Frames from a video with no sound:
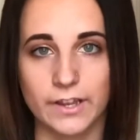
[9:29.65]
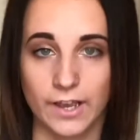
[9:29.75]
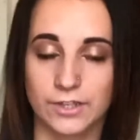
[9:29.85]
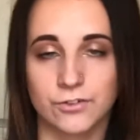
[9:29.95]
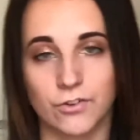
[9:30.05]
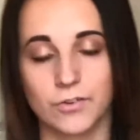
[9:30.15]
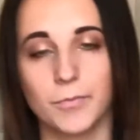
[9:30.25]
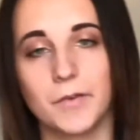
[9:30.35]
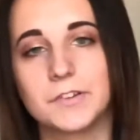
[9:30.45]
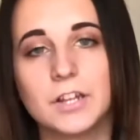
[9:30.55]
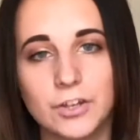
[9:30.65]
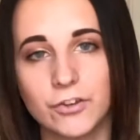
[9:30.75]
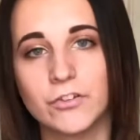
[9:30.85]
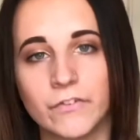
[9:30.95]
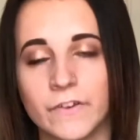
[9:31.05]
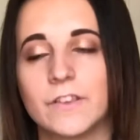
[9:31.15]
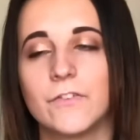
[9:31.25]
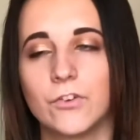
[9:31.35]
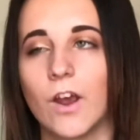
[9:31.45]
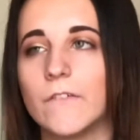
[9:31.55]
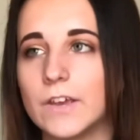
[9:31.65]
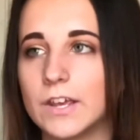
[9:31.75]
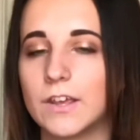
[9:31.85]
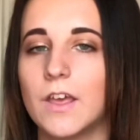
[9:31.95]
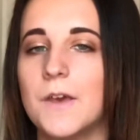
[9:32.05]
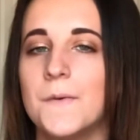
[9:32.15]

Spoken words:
Like, I told him I was going to do defensive driving,